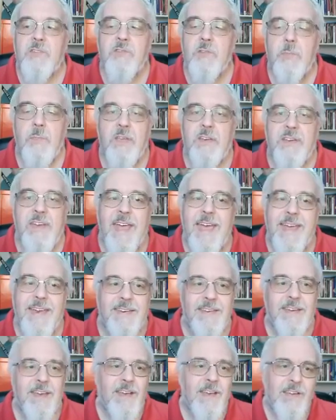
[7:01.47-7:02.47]
from the
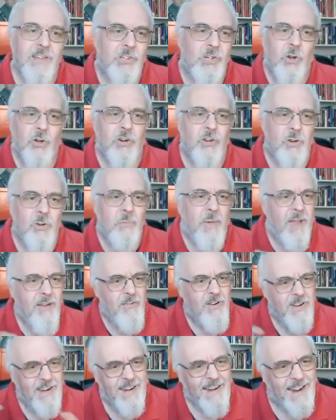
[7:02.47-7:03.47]
dead, John whom
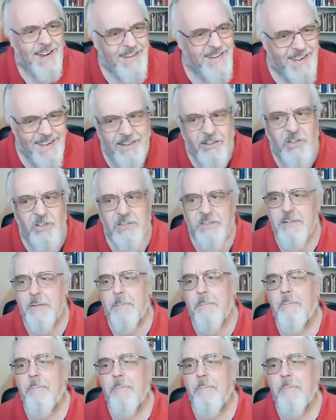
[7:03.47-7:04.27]
Herod had killed.